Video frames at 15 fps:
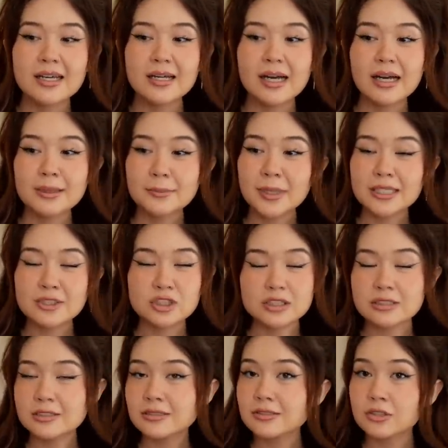I might
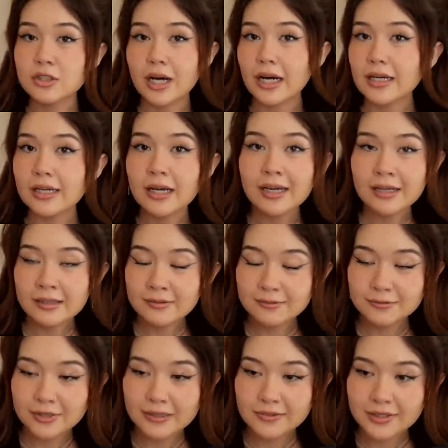just cry at
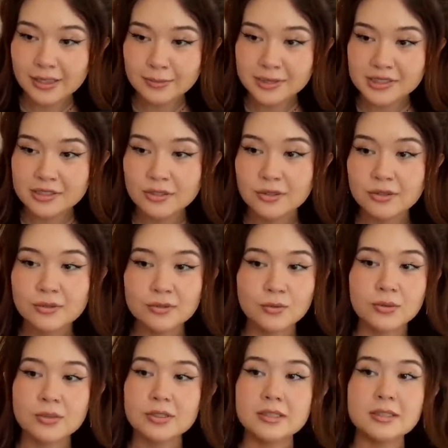for every episode,
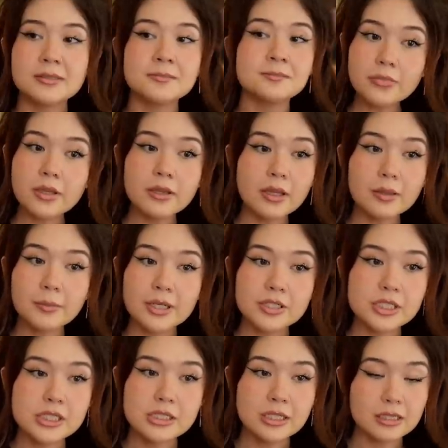or that I might
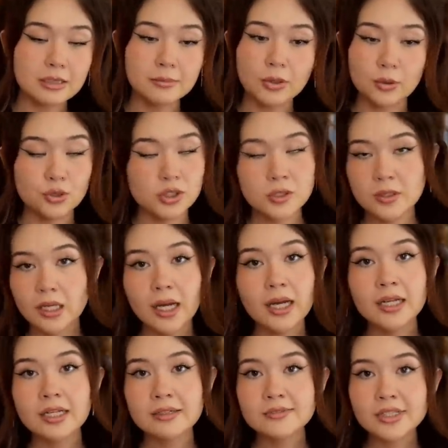just get emotional at
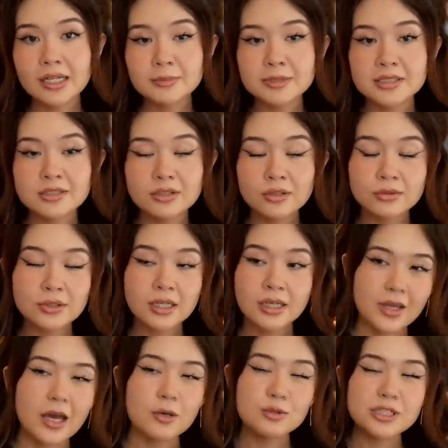every episode.
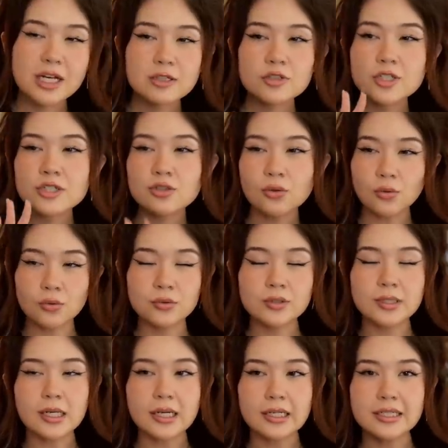I was actually told
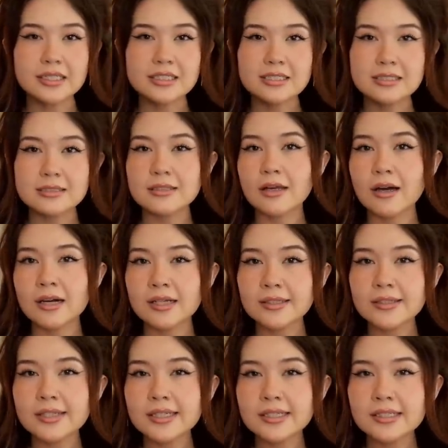that it's not
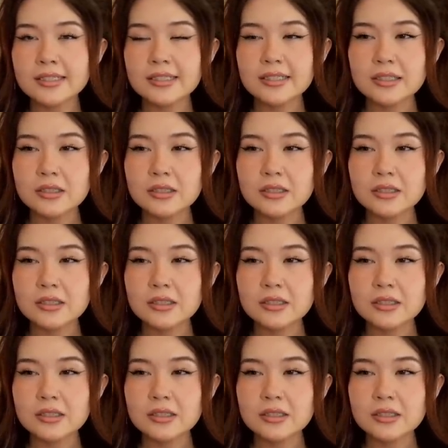like